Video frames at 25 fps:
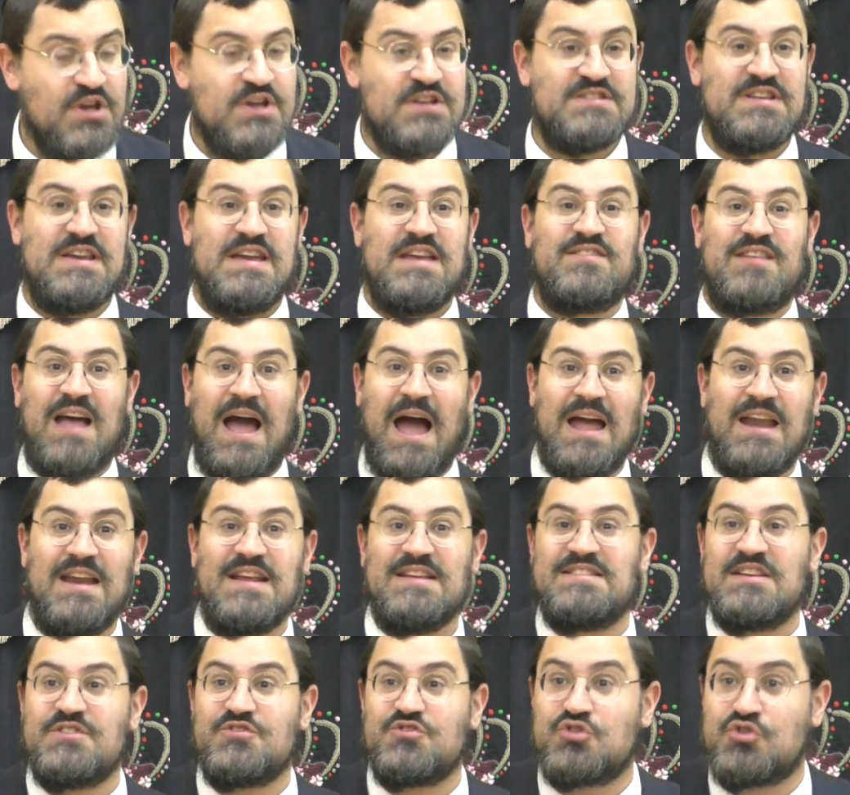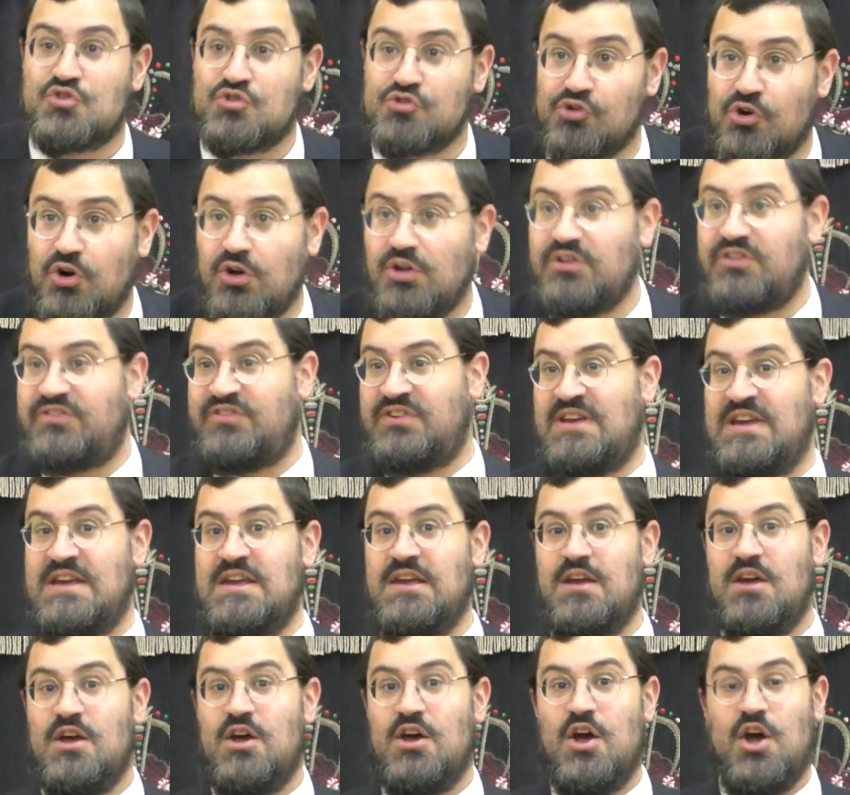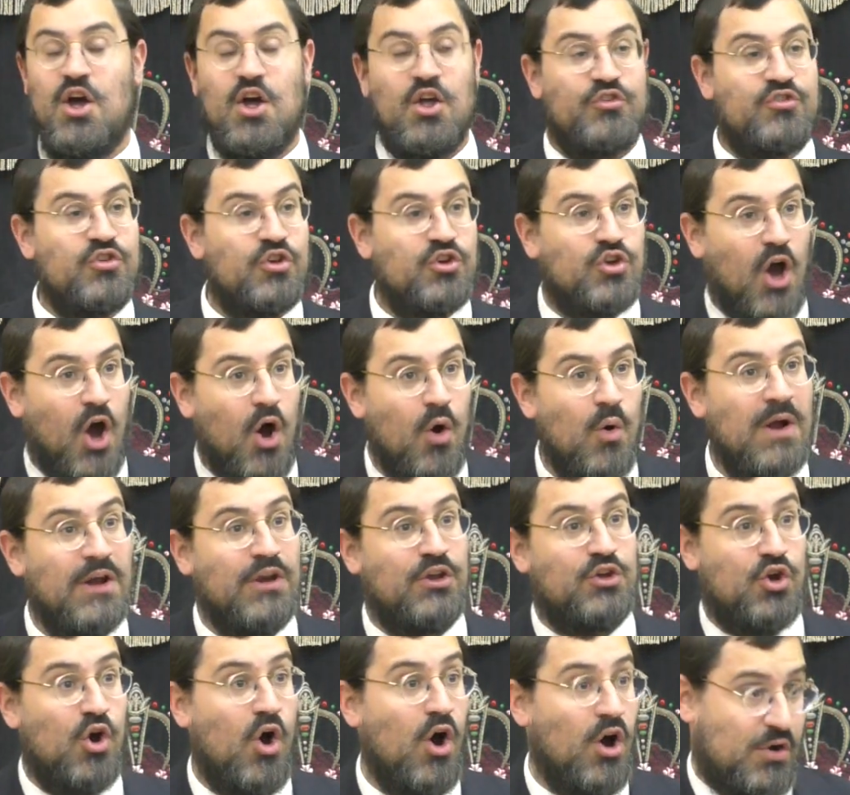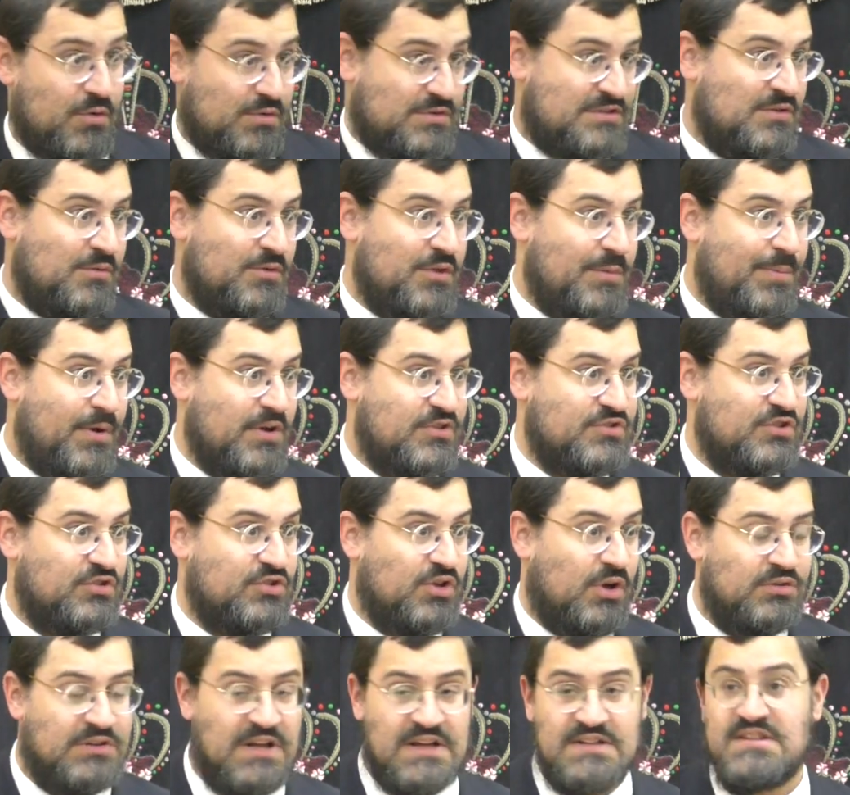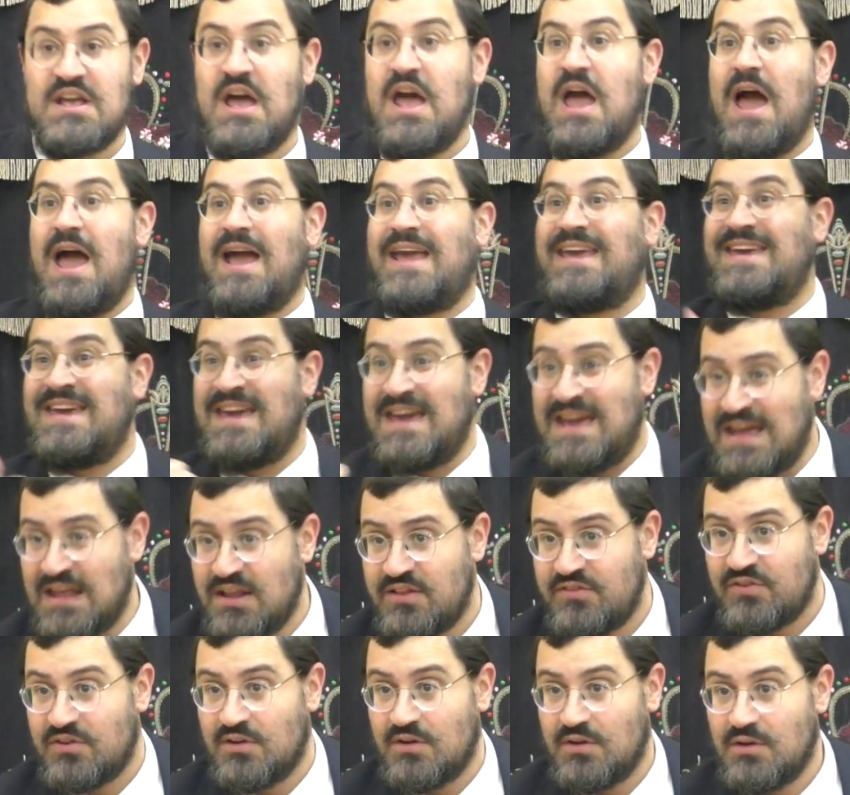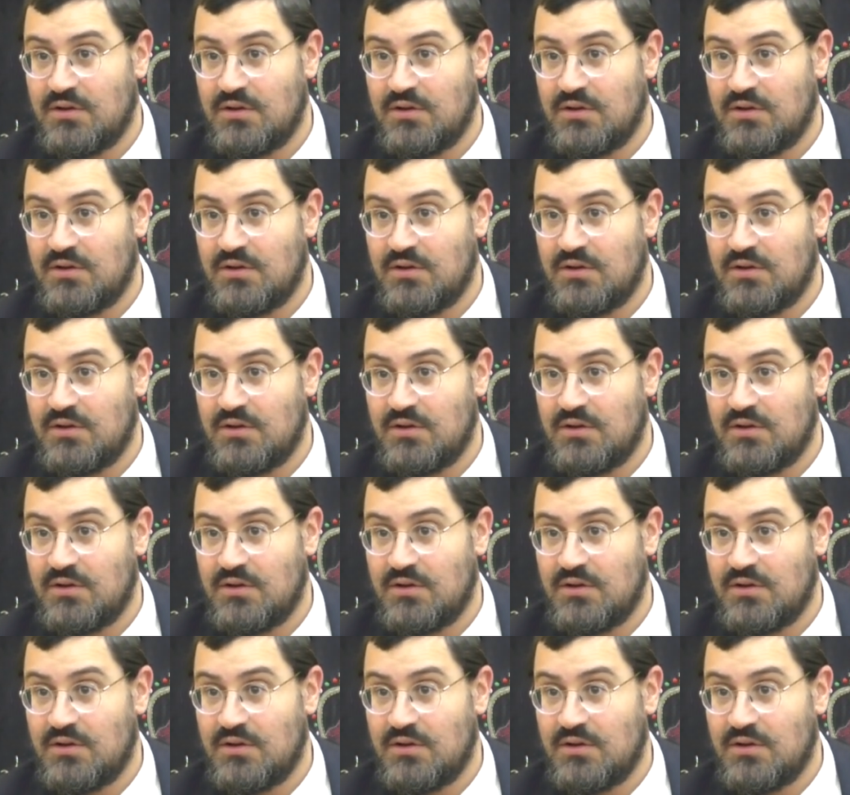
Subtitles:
See, he tainis, it's cruelty to go and cook, which is what the Pasuk told us, a kid